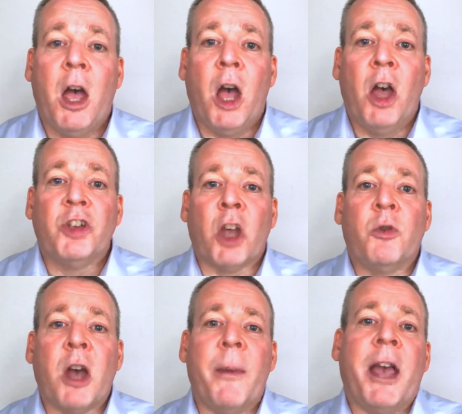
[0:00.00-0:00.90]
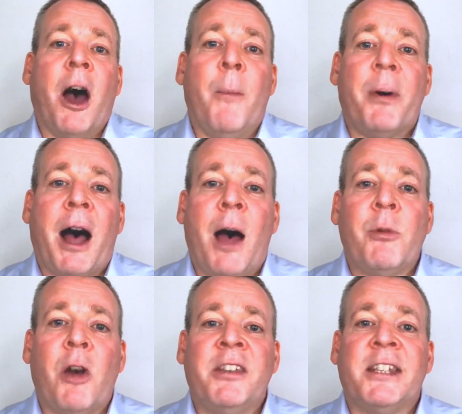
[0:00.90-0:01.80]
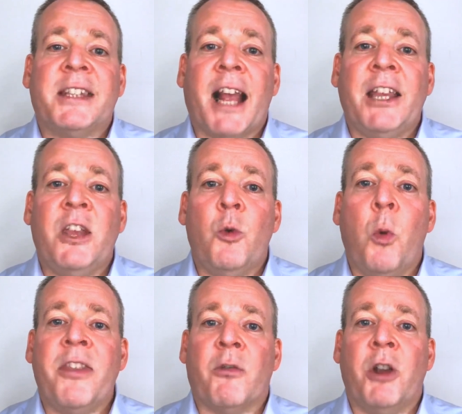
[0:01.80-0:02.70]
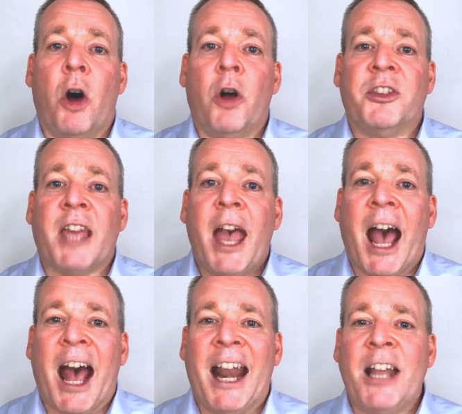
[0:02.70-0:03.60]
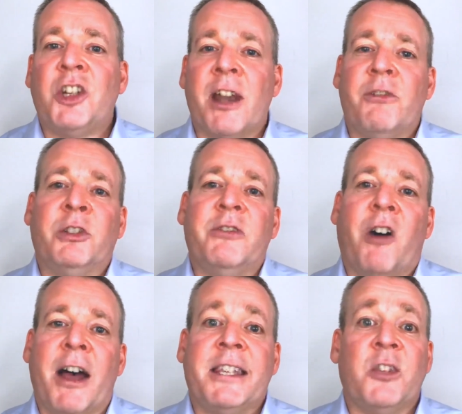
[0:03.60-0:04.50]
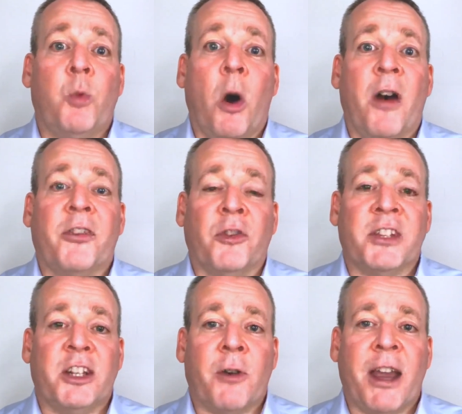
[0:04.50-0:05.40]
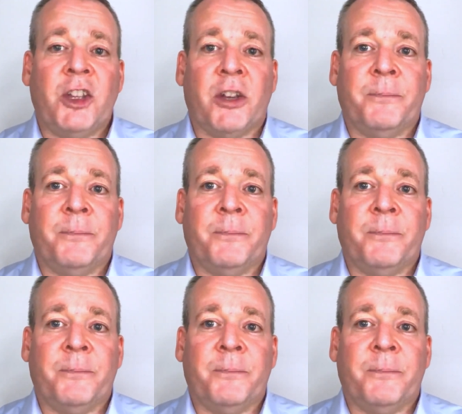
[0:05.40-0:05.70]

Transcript: So coming up, I'm going to tell you whether or not an entry-level device is worth consideration.